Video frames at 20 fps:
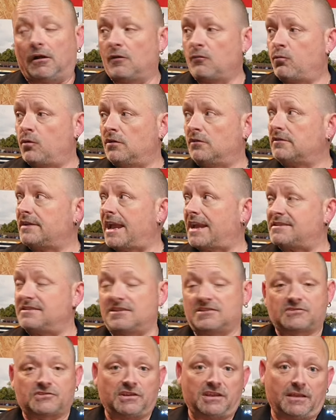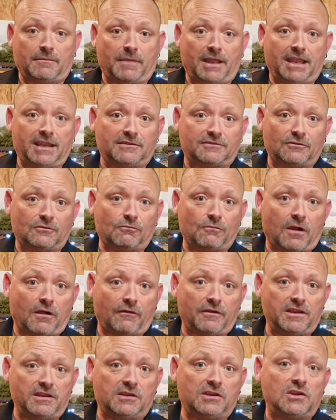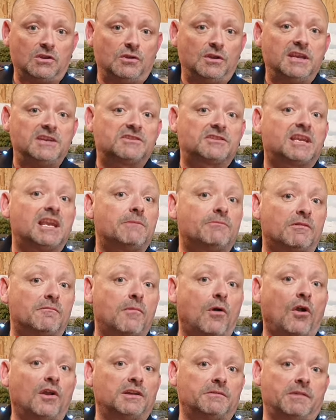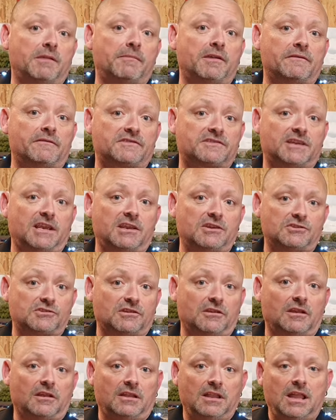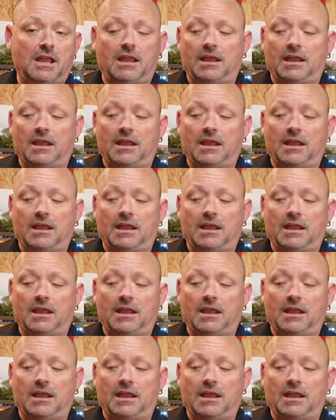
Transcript: I will get it to you, mate. Don't worry. You need to keep reminding me about the t-shirt.